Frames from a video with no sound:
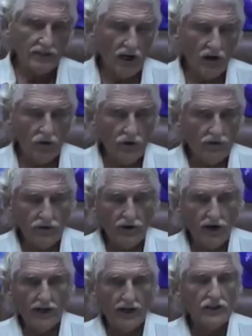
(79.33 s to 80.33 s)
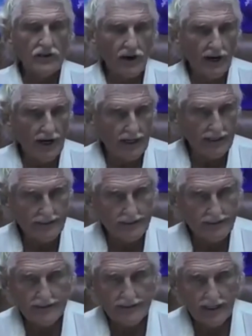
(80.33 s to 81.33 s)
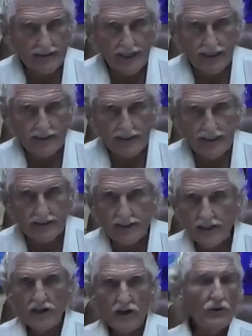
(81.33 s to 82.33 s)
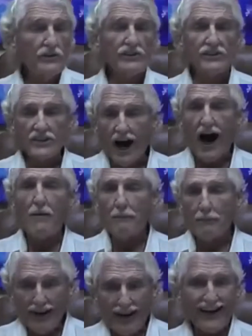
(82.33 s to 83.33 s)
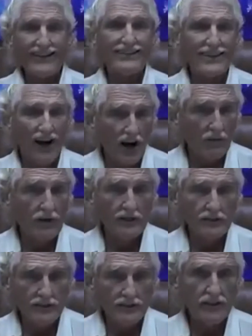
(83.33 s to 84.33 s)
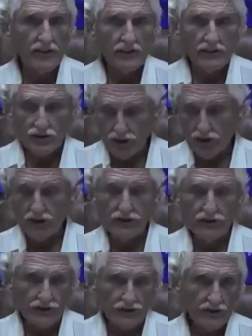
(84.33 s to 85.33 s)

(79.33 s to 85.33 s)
So we've created grains and things like this, which is complex carbons, sugars.